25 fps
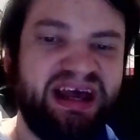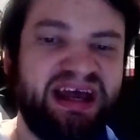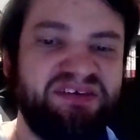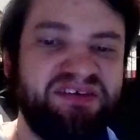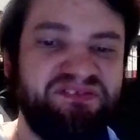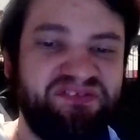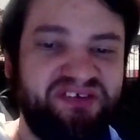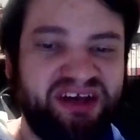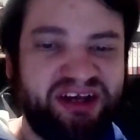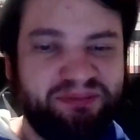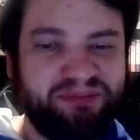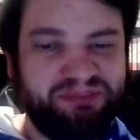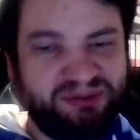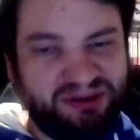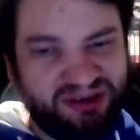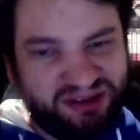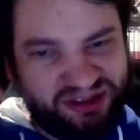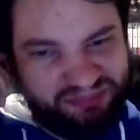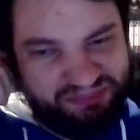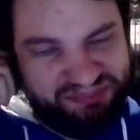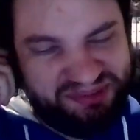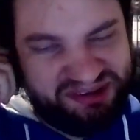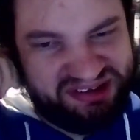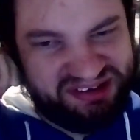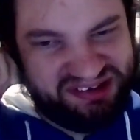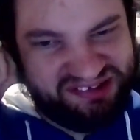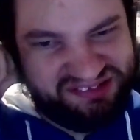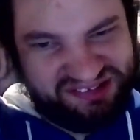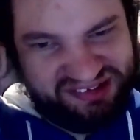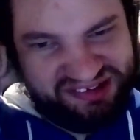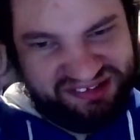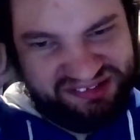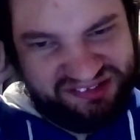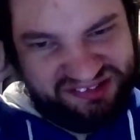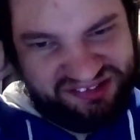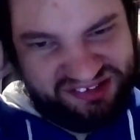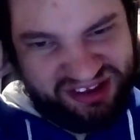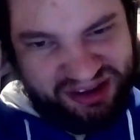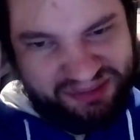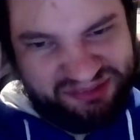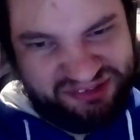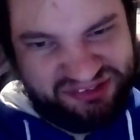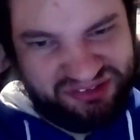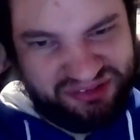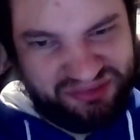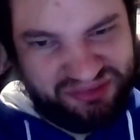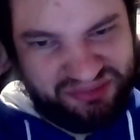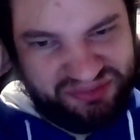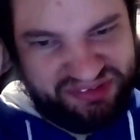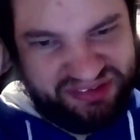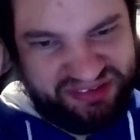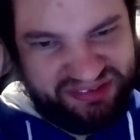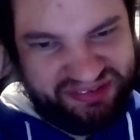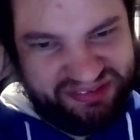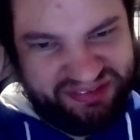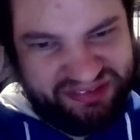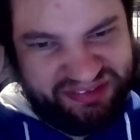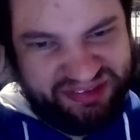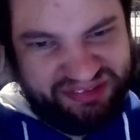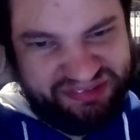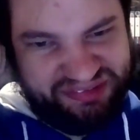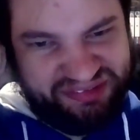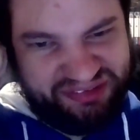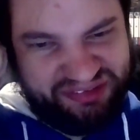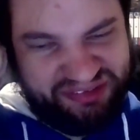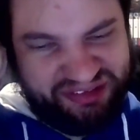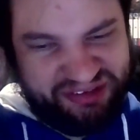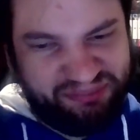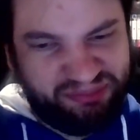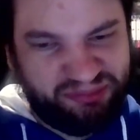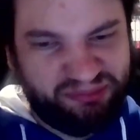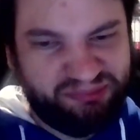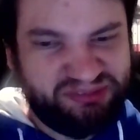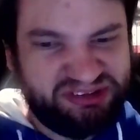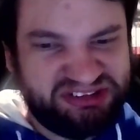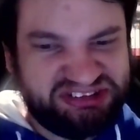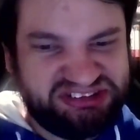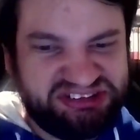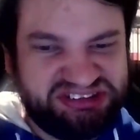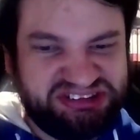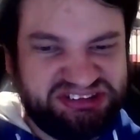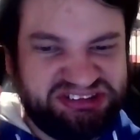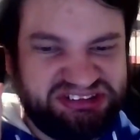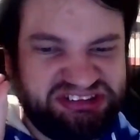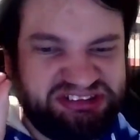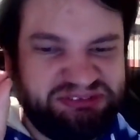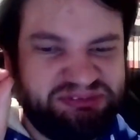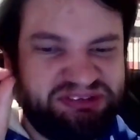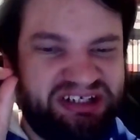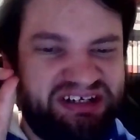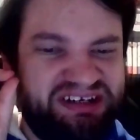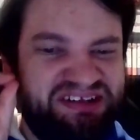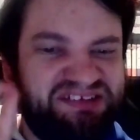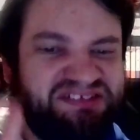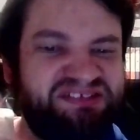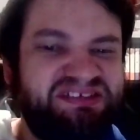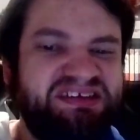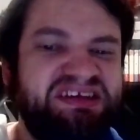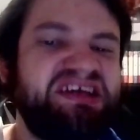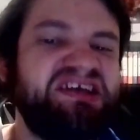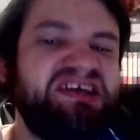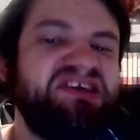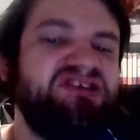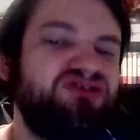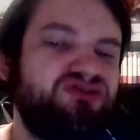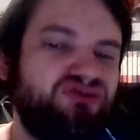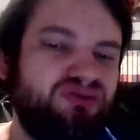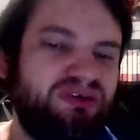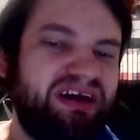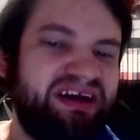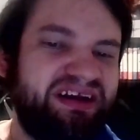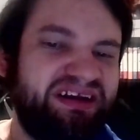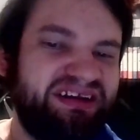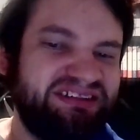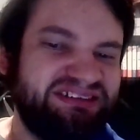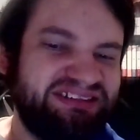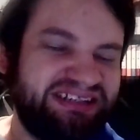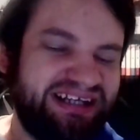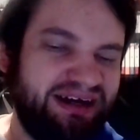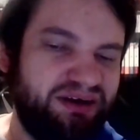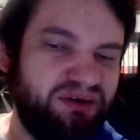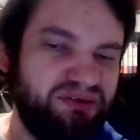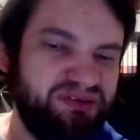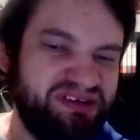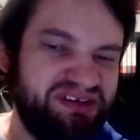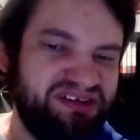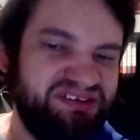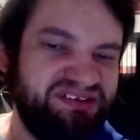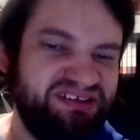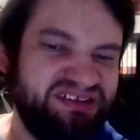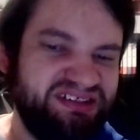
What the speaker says: Vegapunk, because in this episode they pretty much just kind of tease Dragon's out in